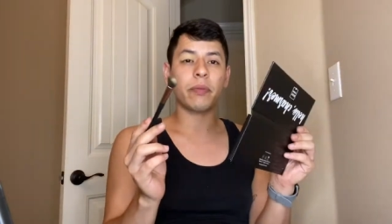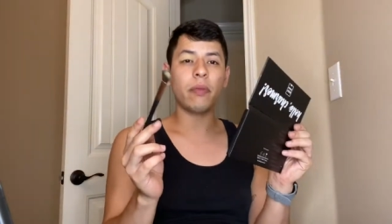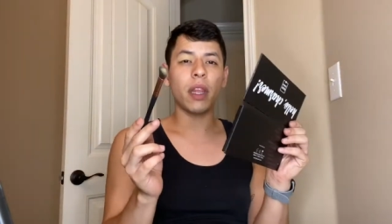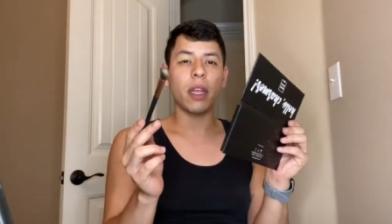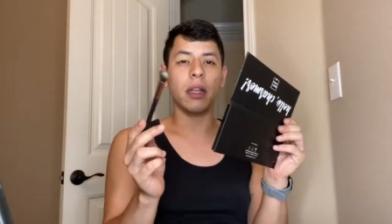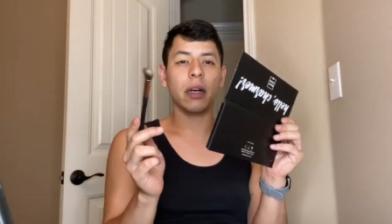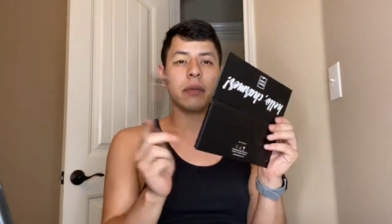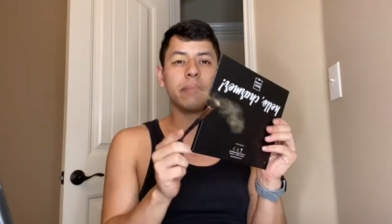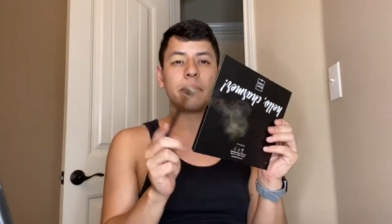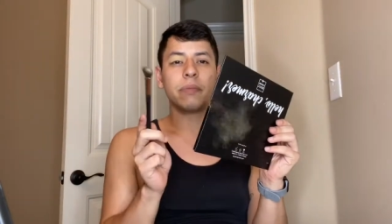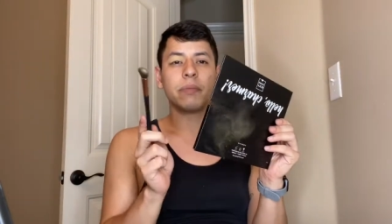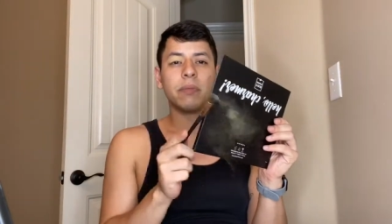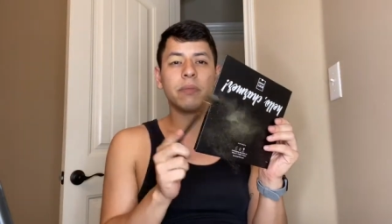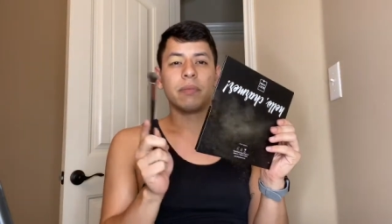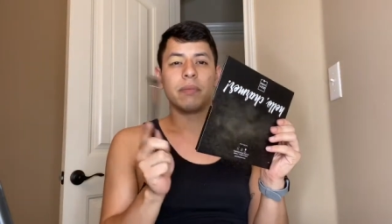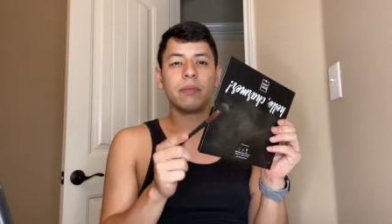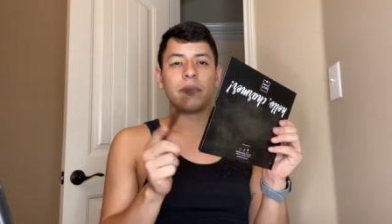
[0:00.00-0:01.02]
Look.
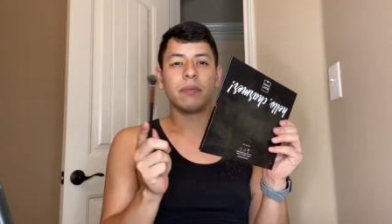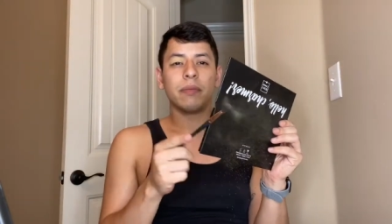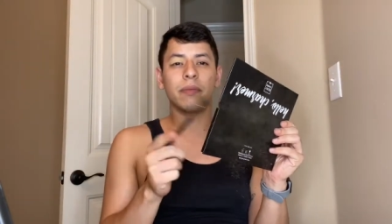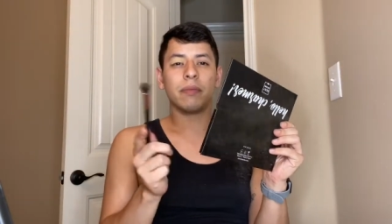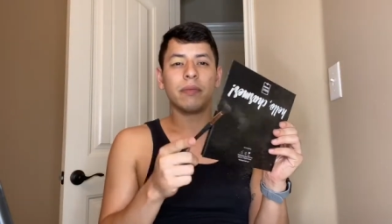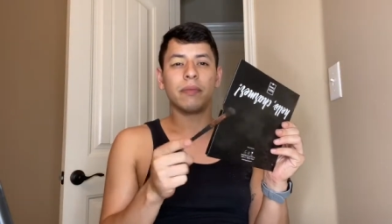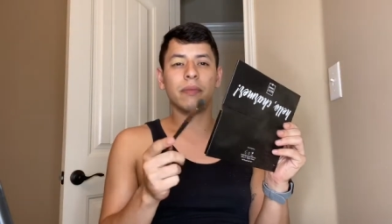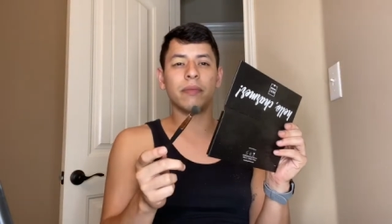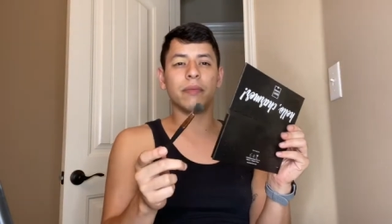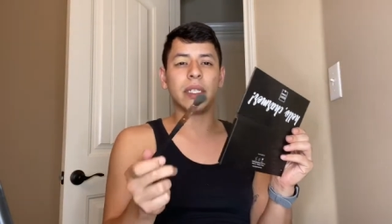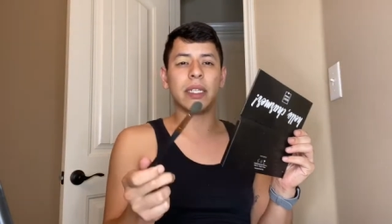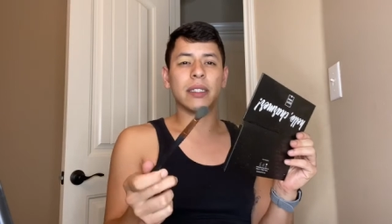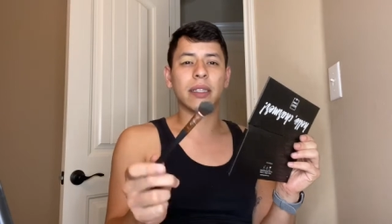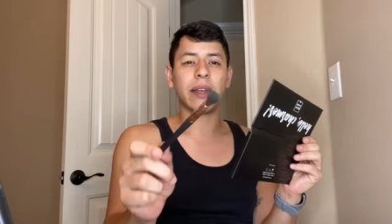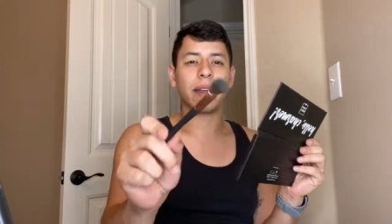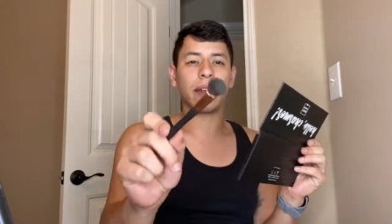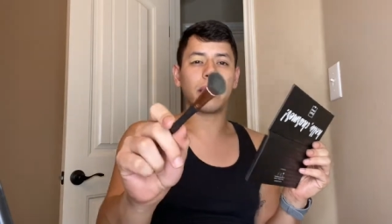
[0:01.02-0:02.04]
And it's
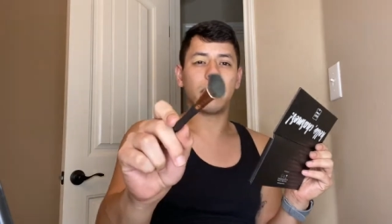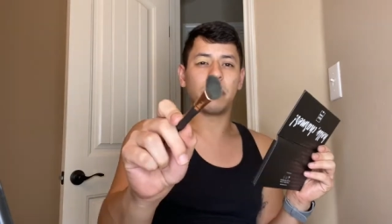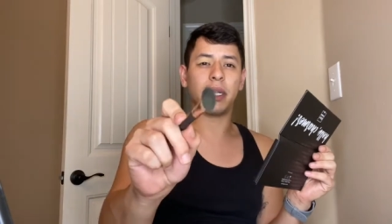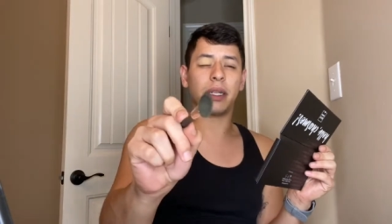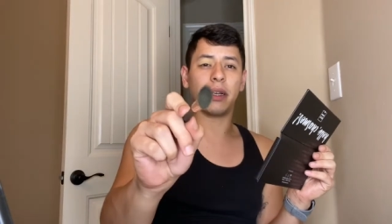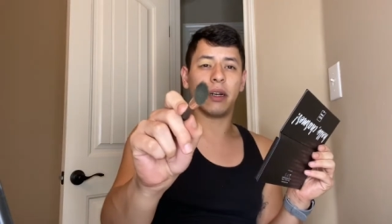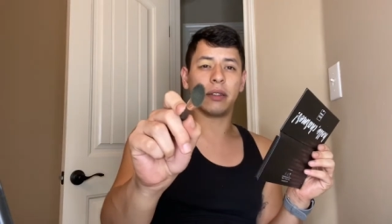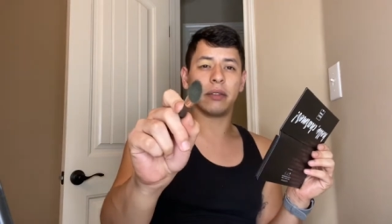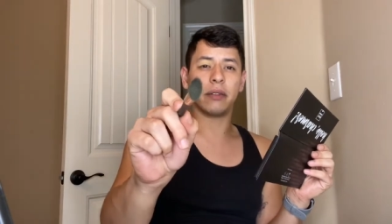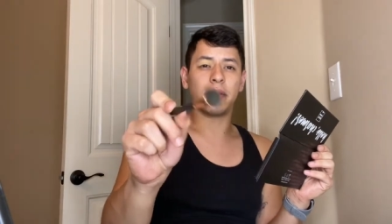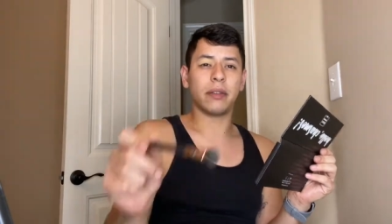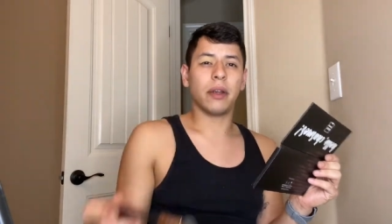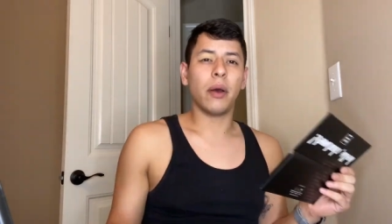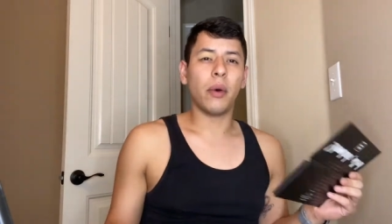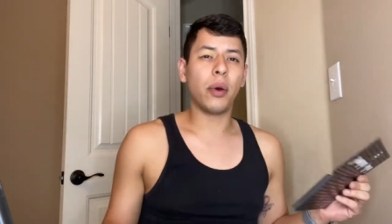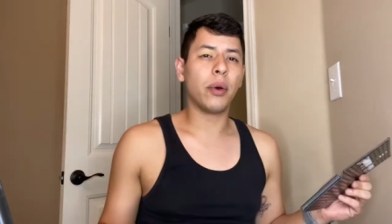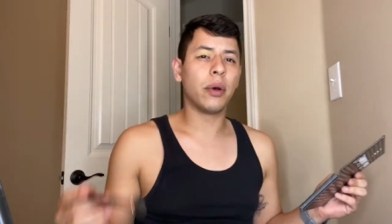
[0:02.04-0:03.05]
like completely gone.
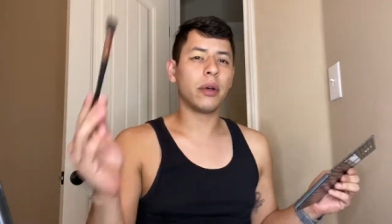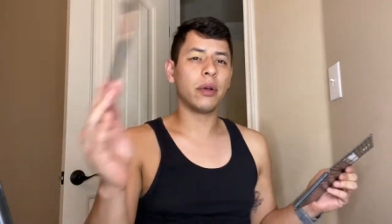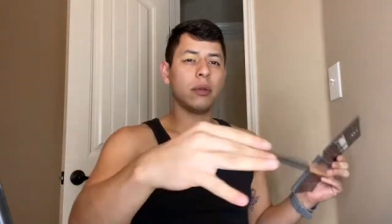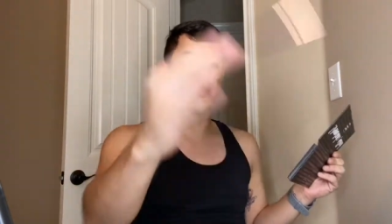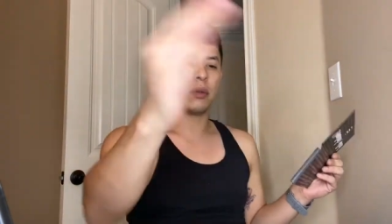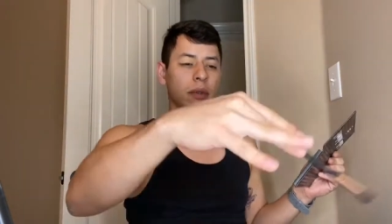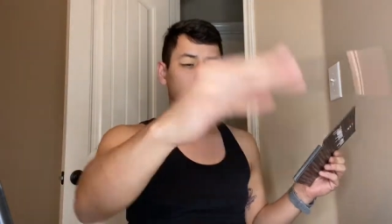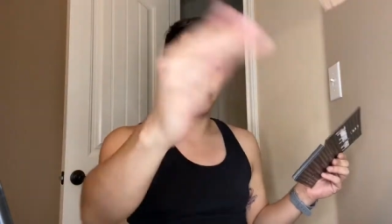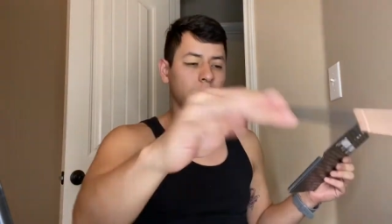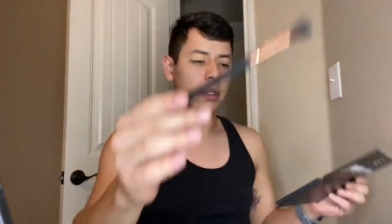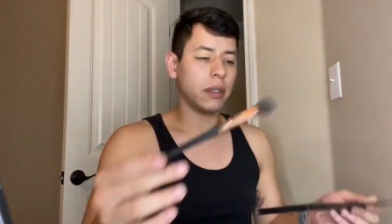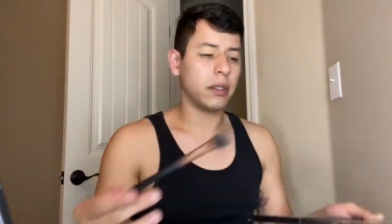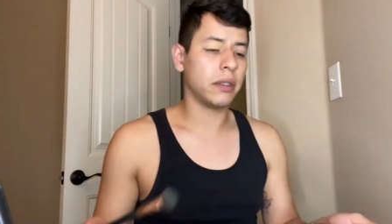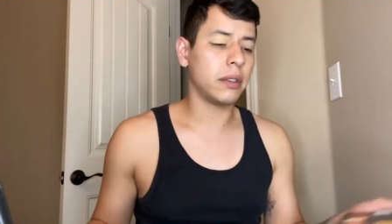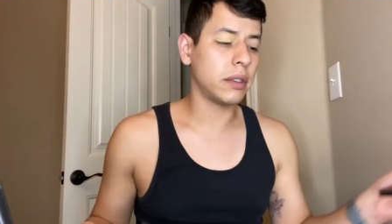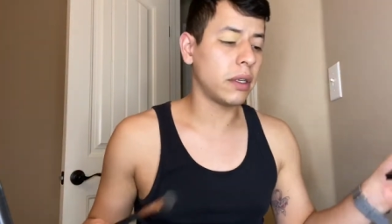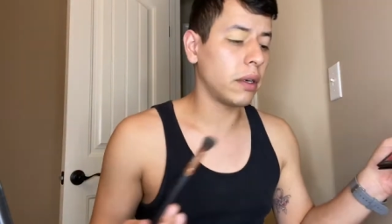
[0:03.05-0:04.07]

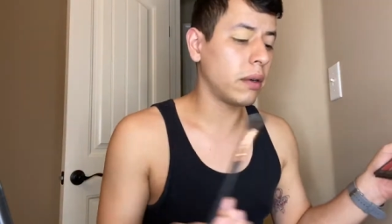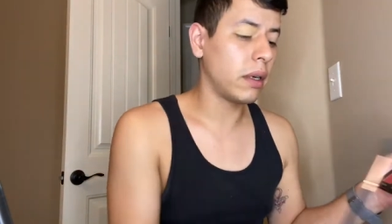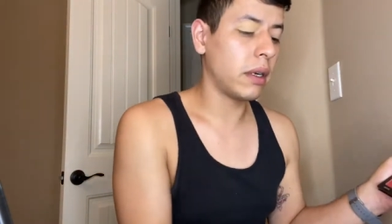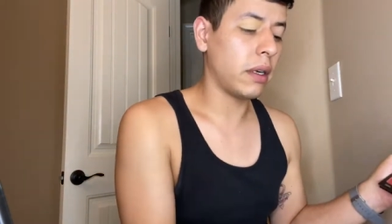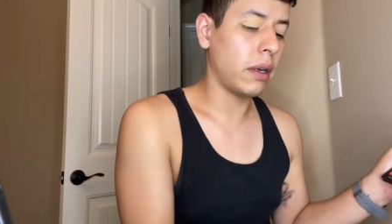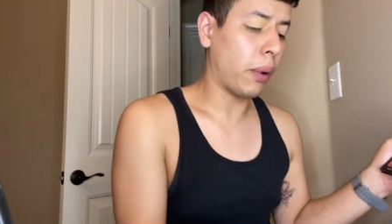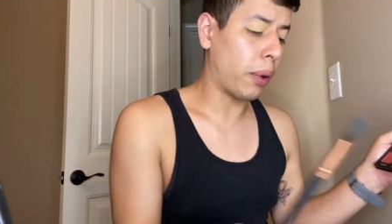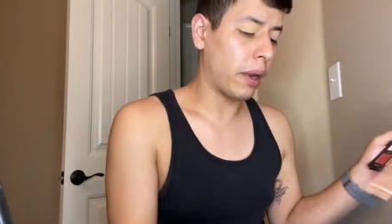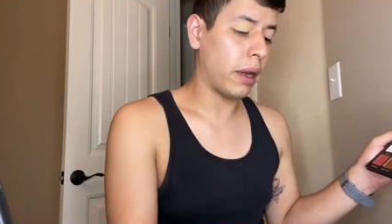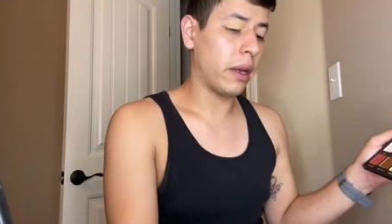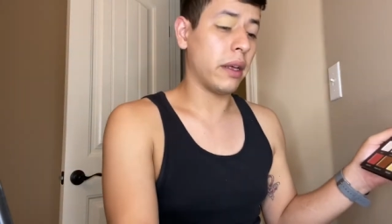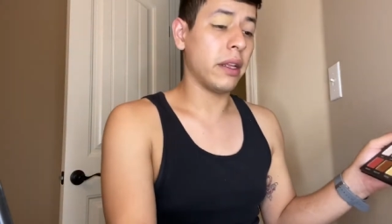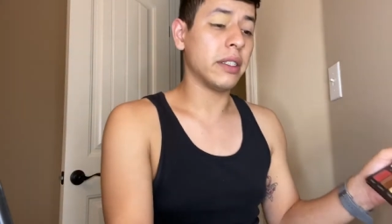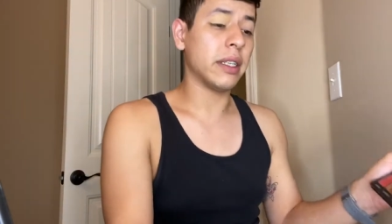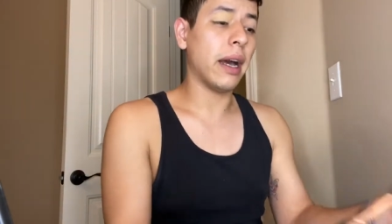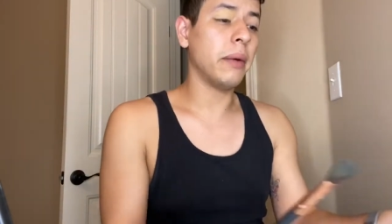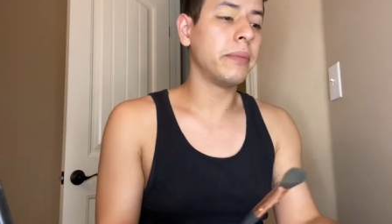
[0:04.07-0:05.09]
So
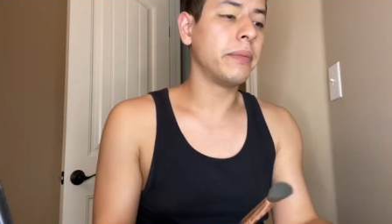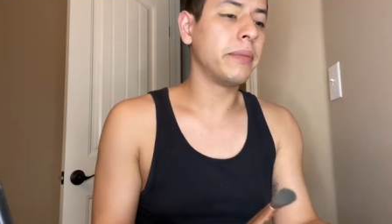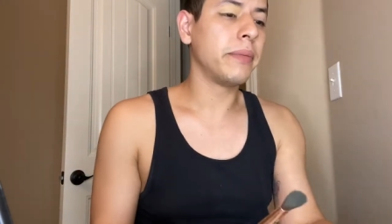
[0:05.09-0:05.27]
there's that.